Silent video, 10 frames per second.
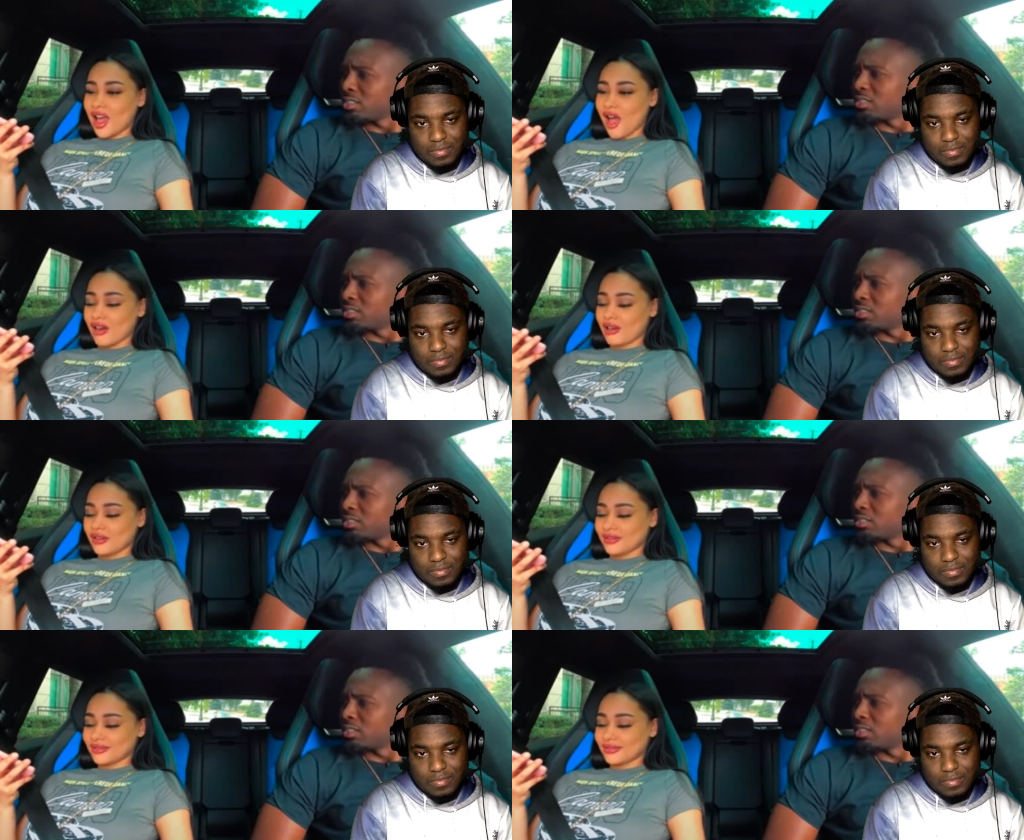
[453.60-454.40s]

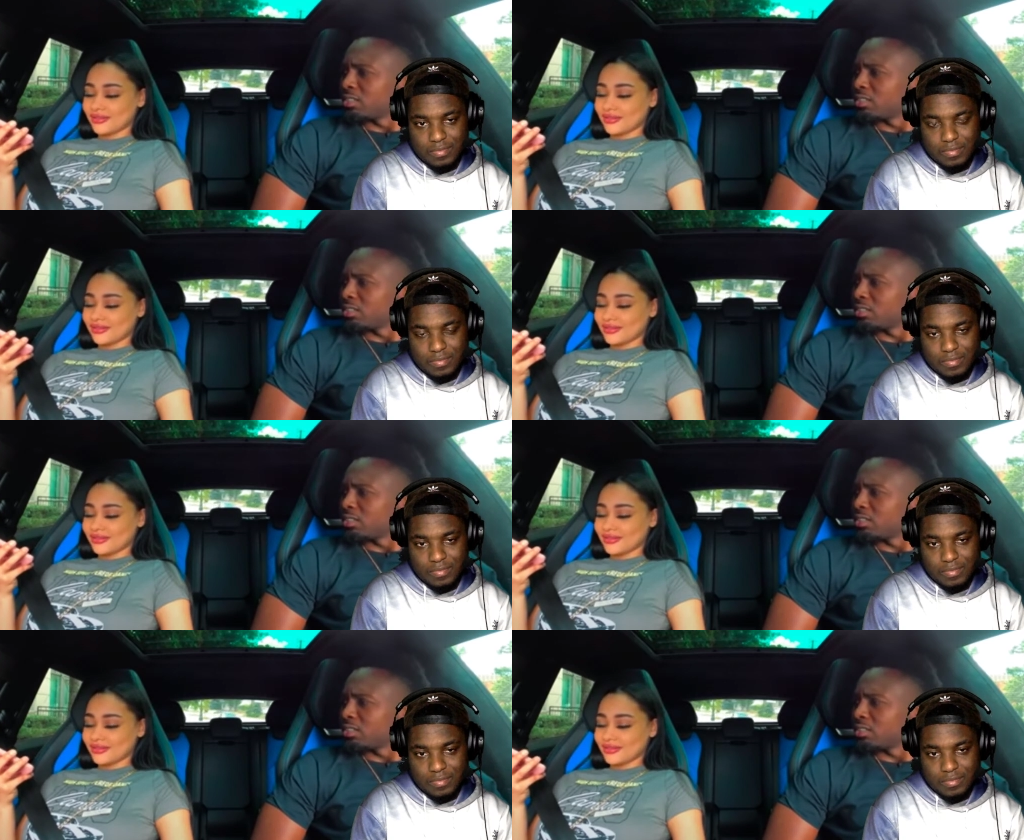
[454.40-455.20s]
Speaker 1: Oh.
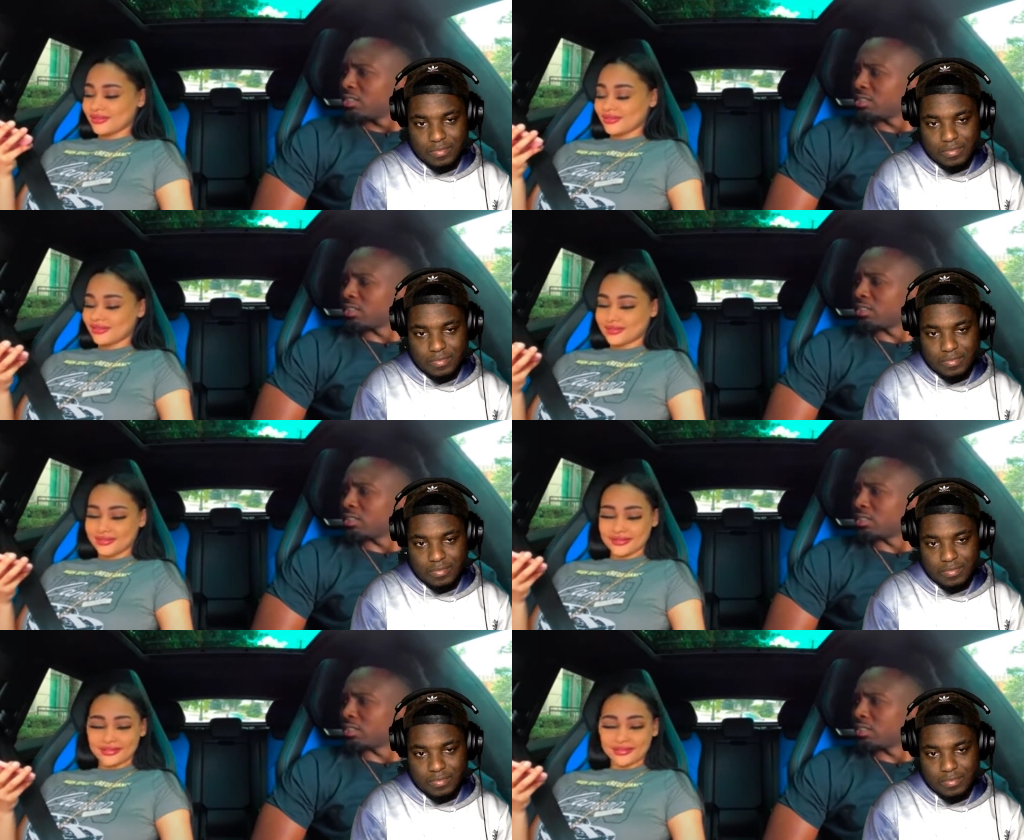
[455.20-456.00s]
Yeah.
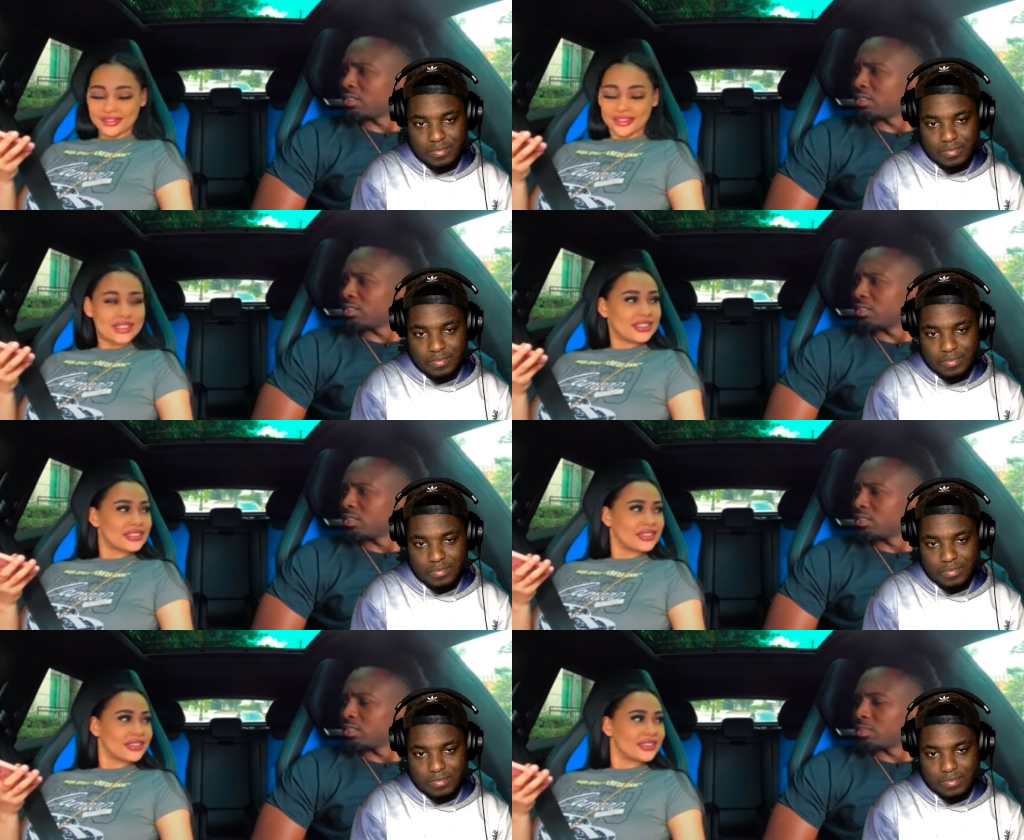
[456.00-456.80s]
You think
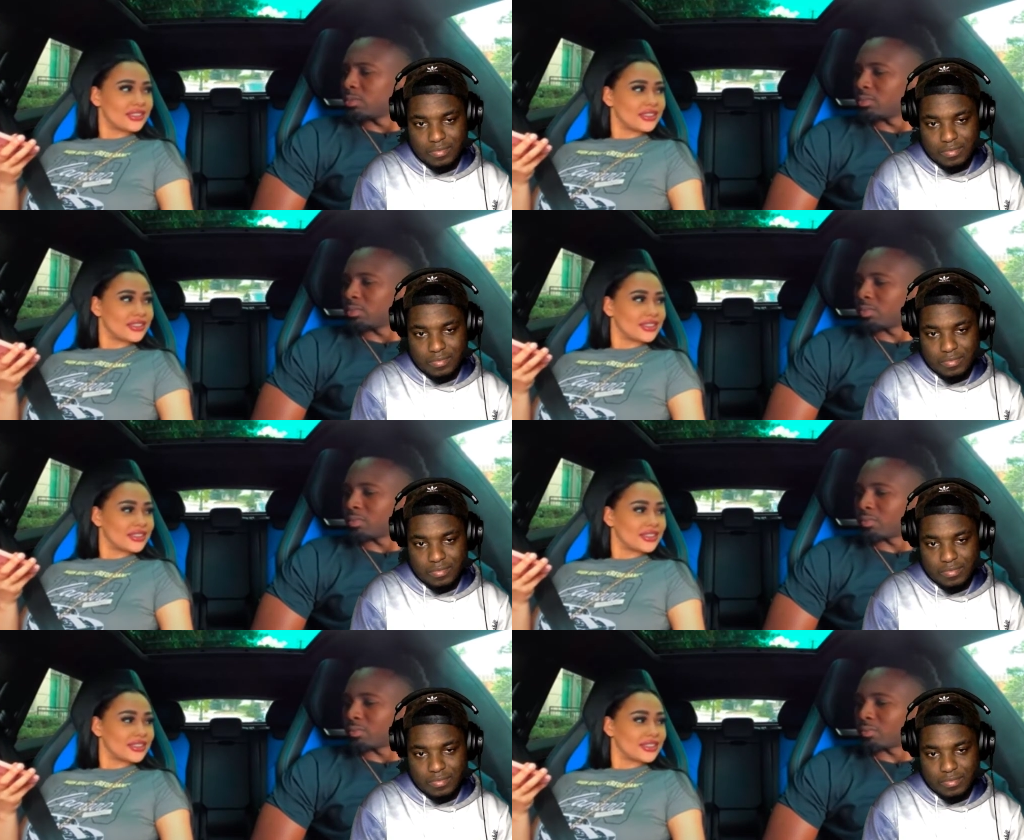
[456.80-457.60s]
so?
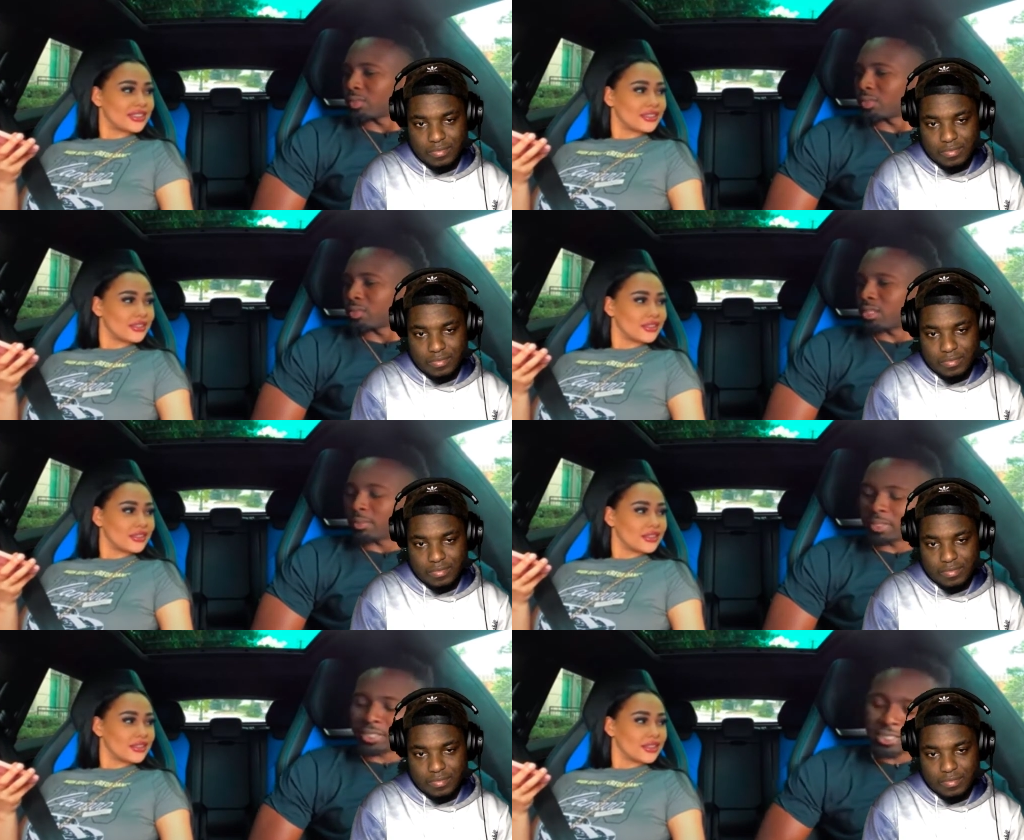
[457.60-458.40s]
I
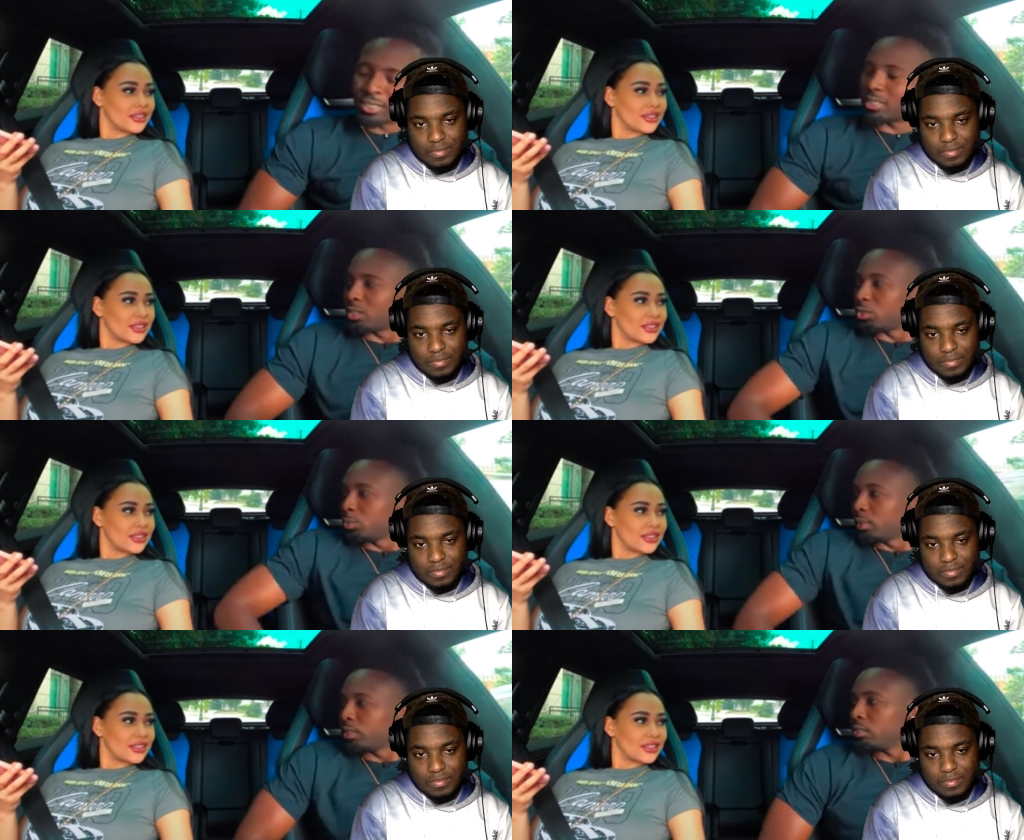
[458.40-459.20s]
mean, just a little
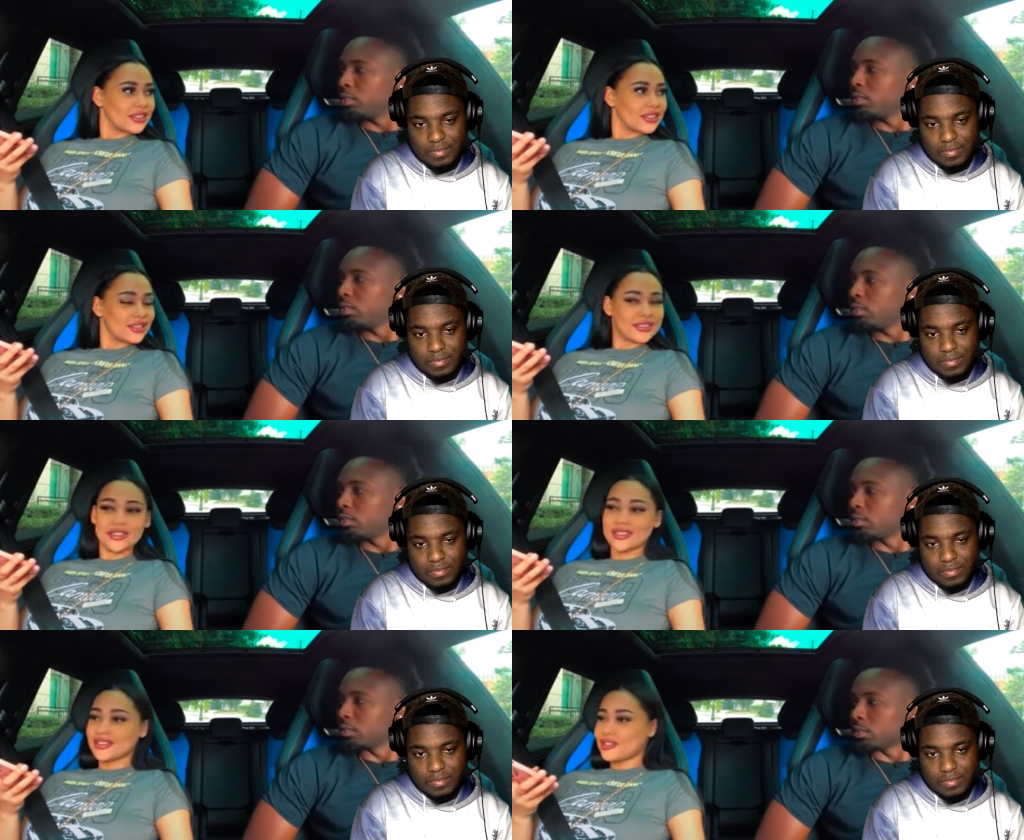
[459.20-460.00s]
bit.
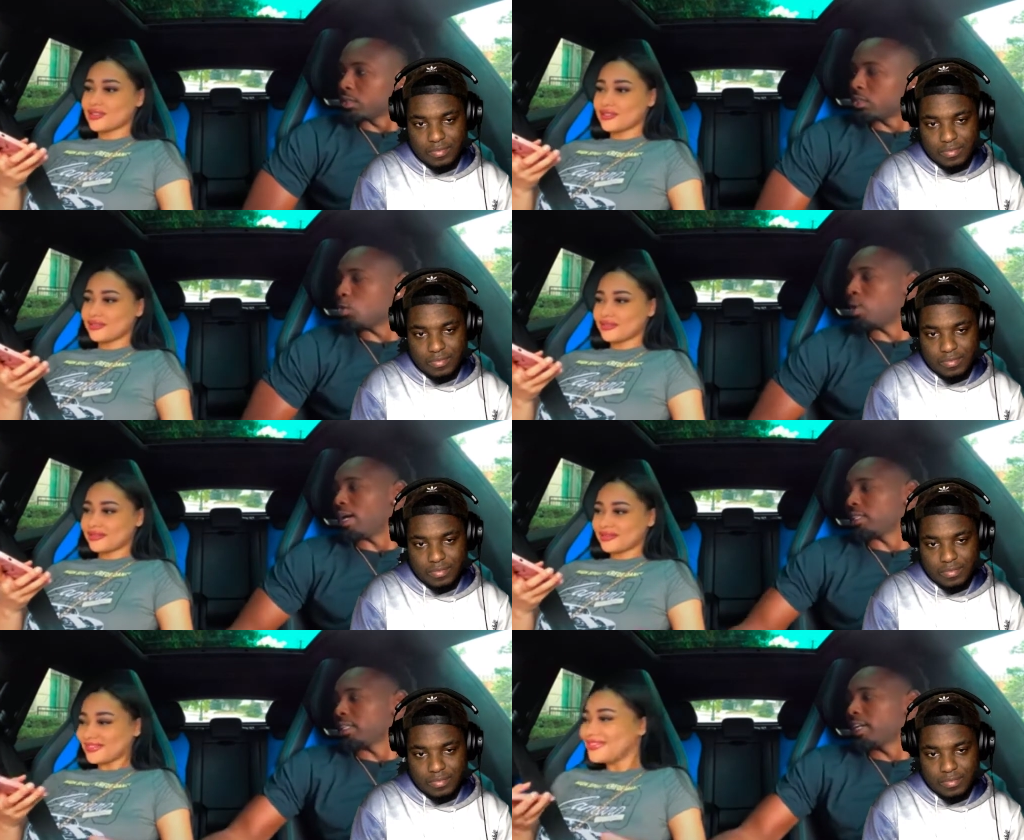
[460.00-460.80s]
You know why I
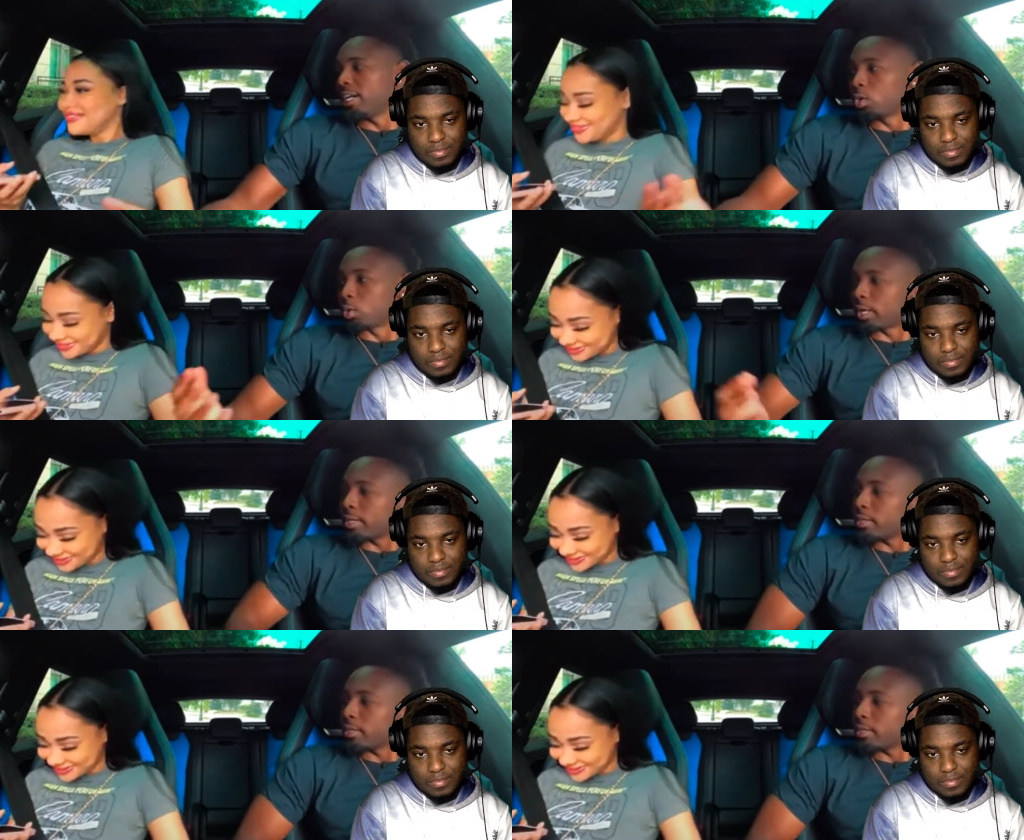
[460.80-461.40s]
say that, though, right?